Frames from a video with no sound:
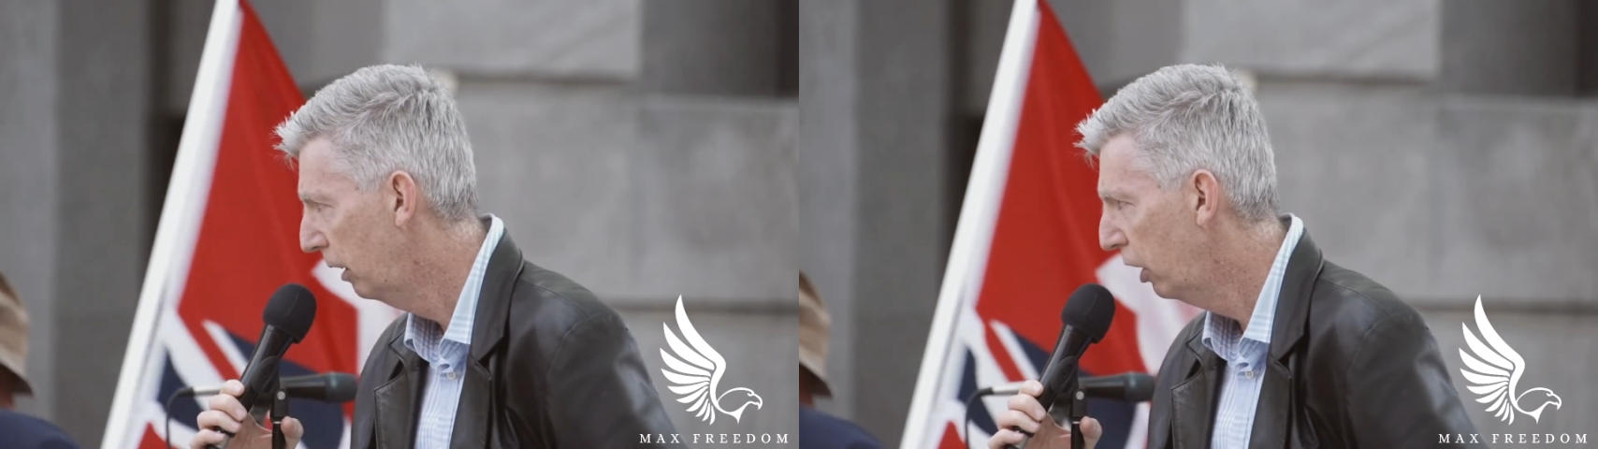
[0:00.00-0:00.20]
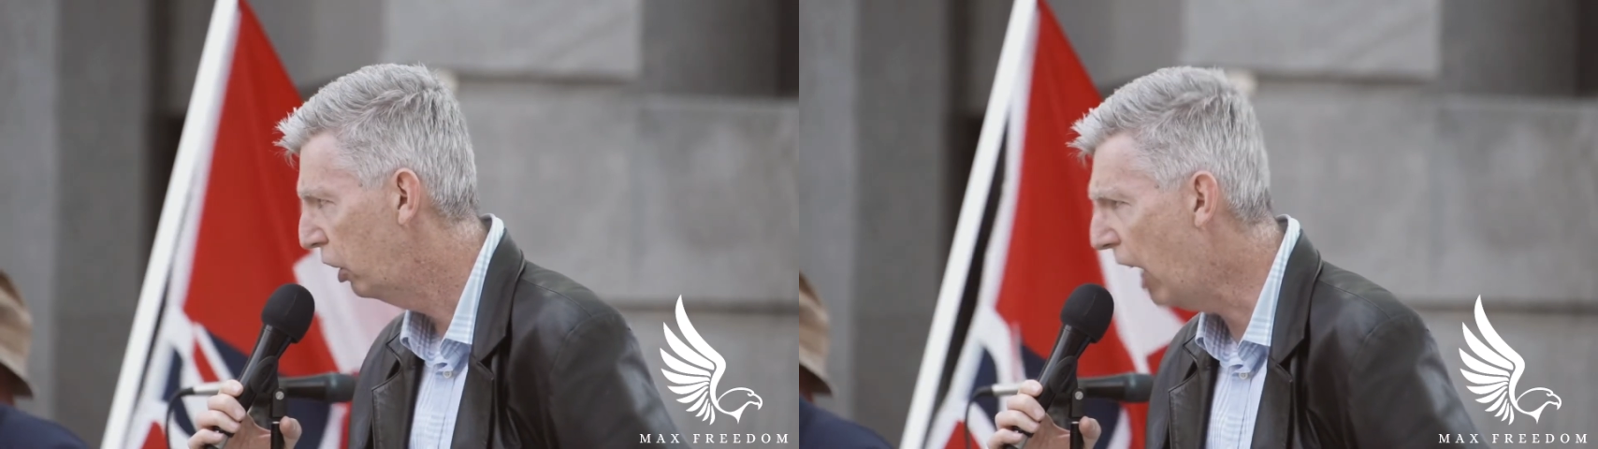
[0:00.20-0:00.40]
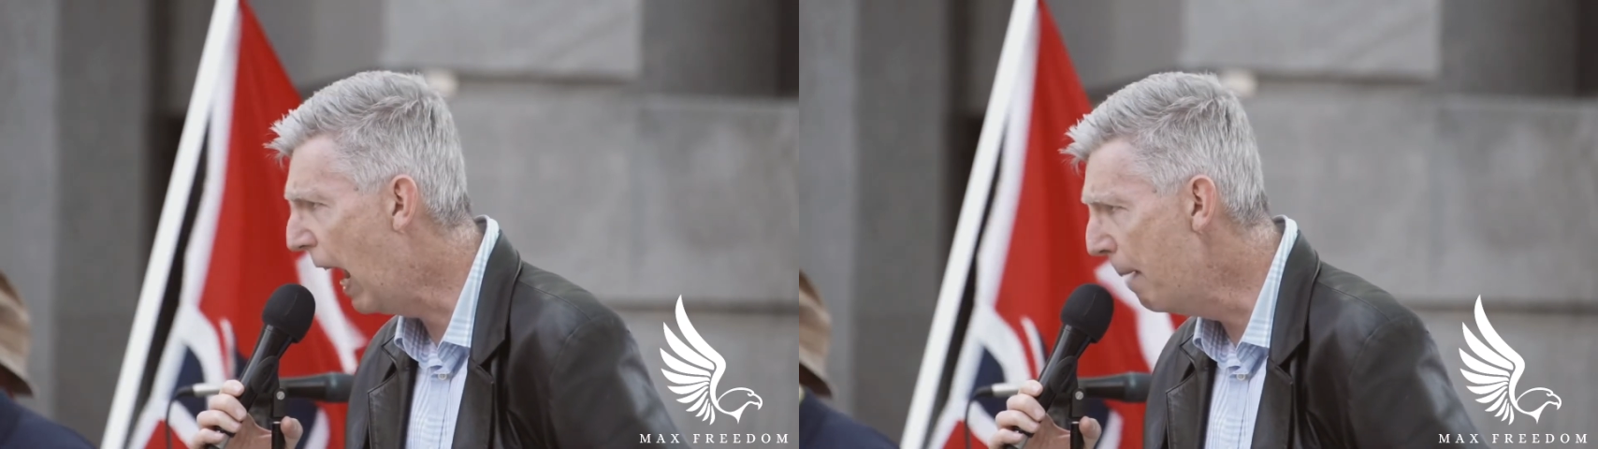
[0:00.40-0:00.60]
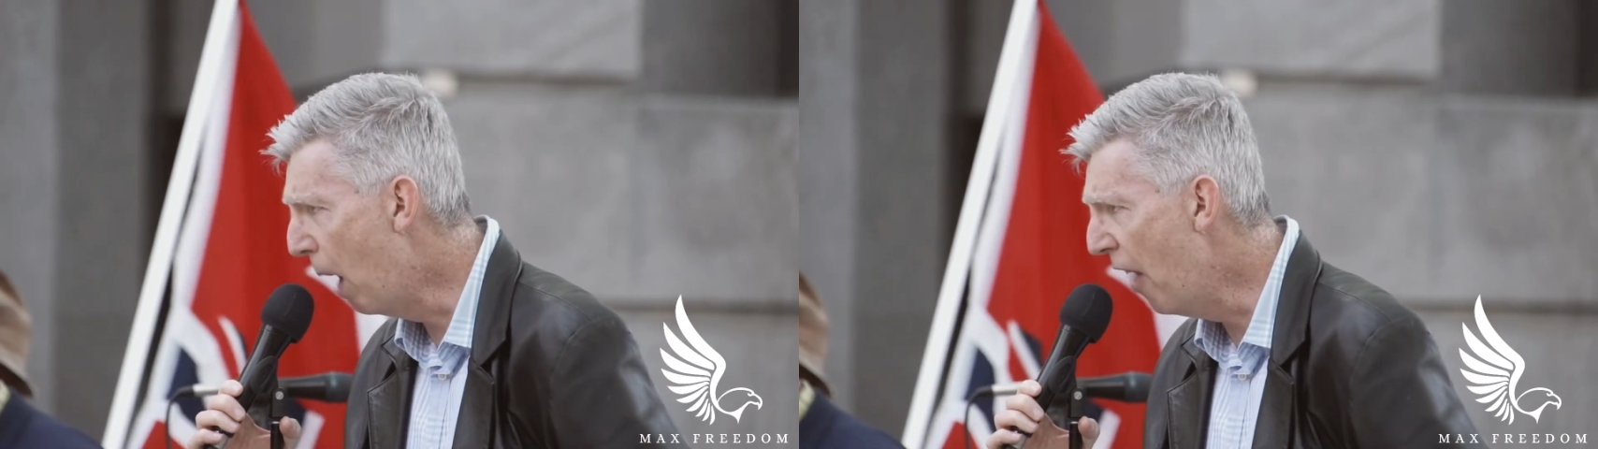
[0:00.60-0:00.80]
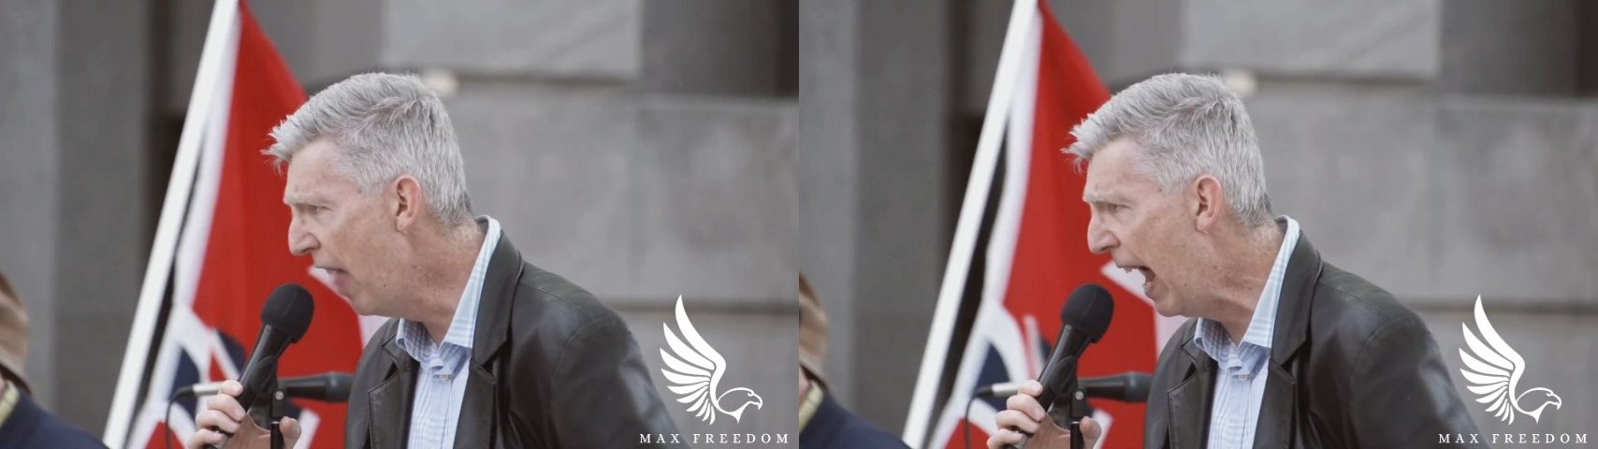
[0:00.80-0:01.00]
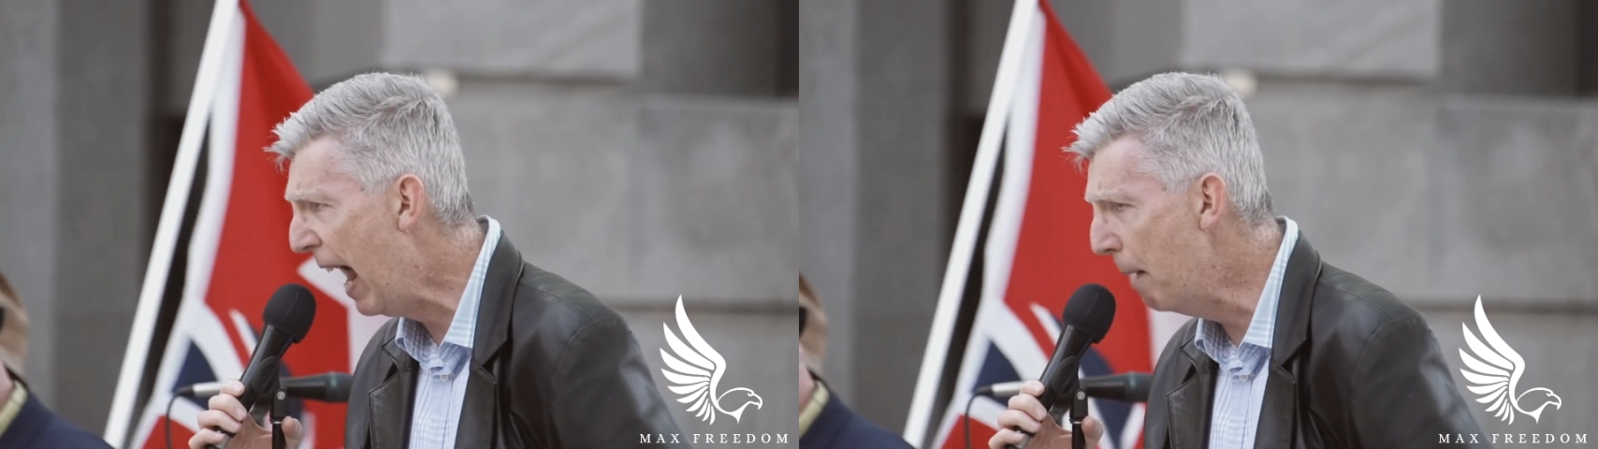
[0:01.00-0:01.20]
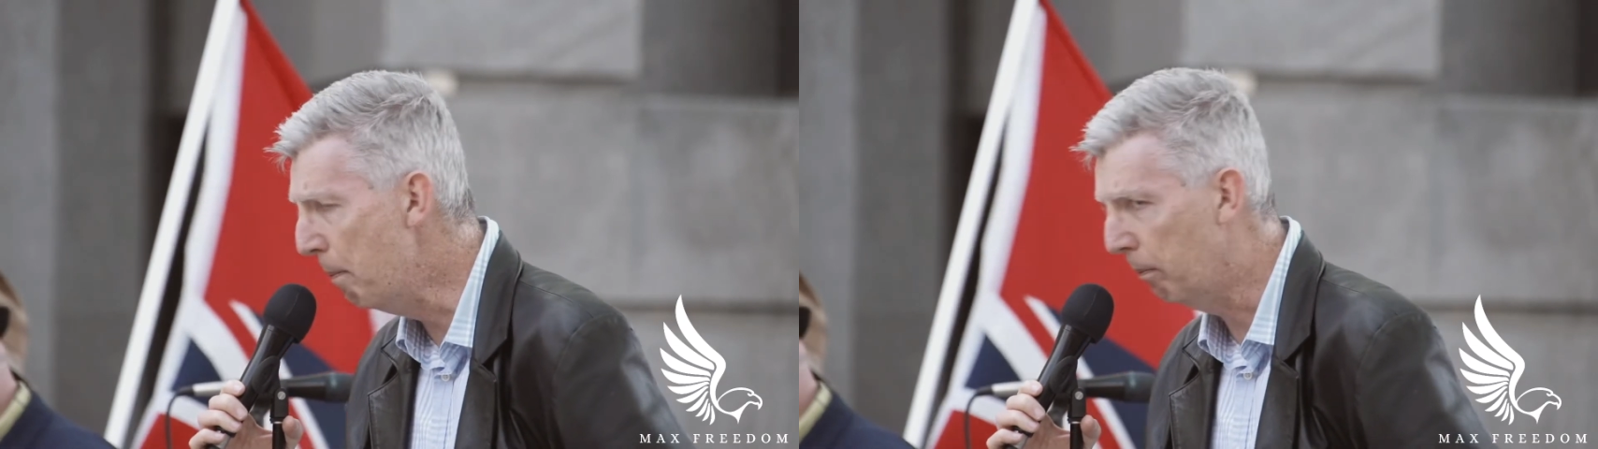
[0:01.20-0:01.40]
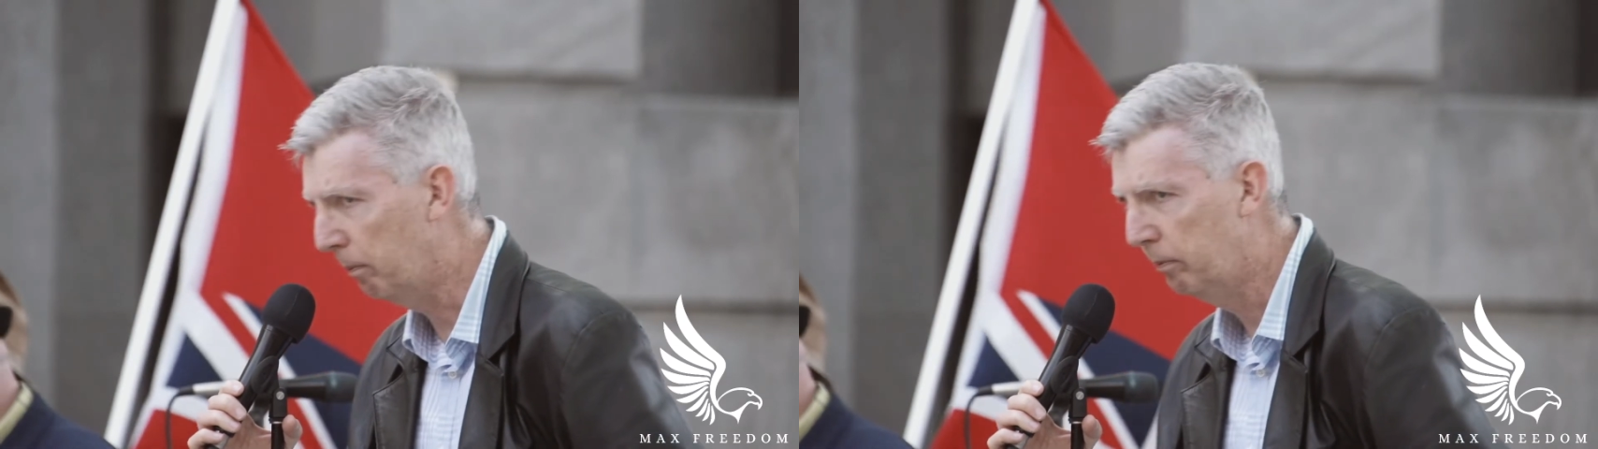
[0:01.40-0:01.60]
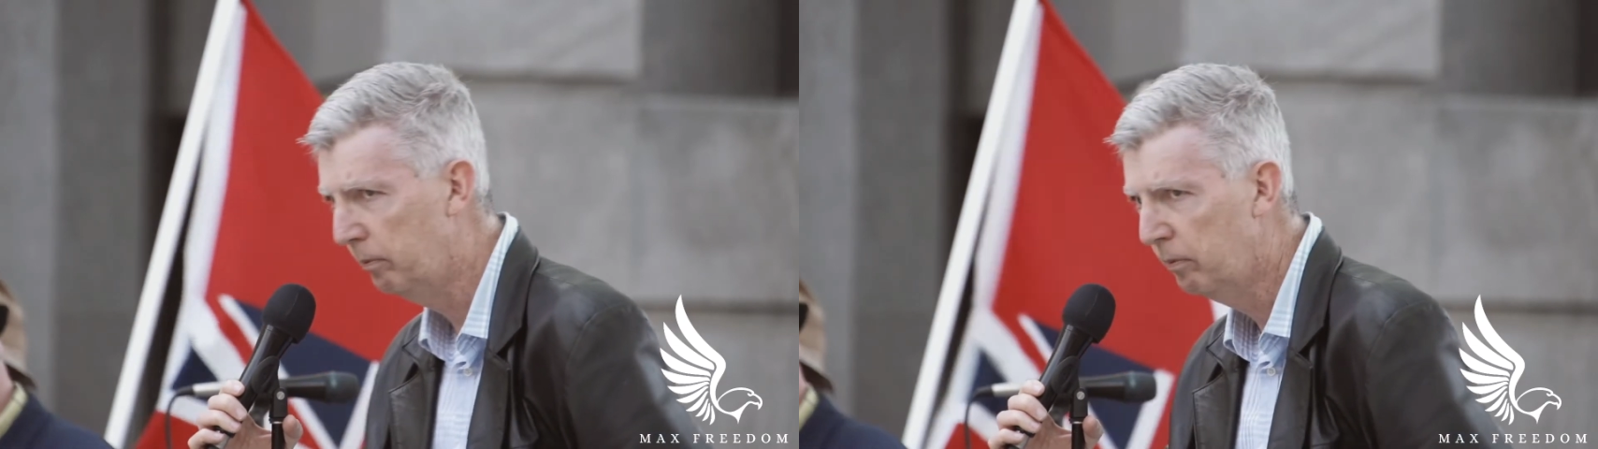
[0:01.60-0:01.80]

Shame on them!